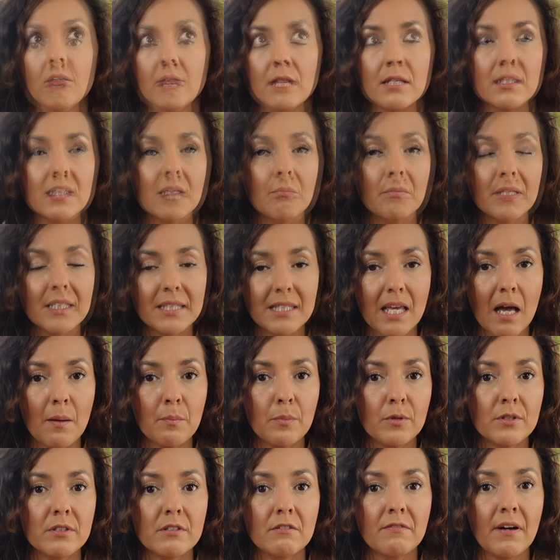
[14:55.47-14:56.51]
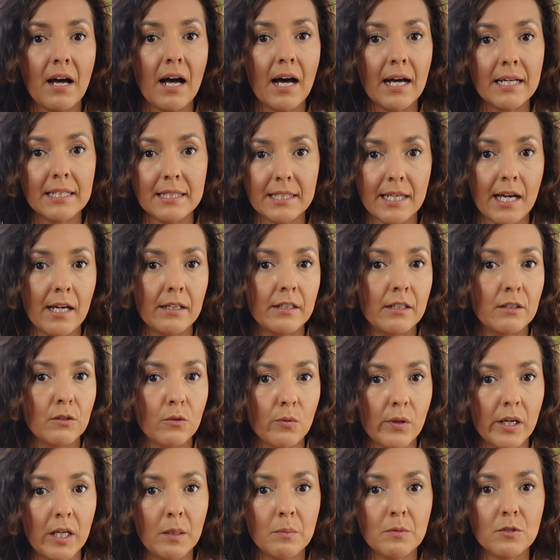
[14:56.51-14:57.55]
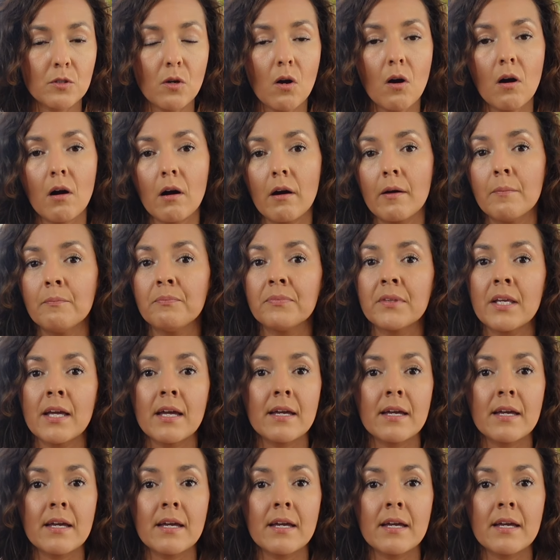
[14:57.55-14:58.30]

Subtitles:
Some examples of high tannin grapes are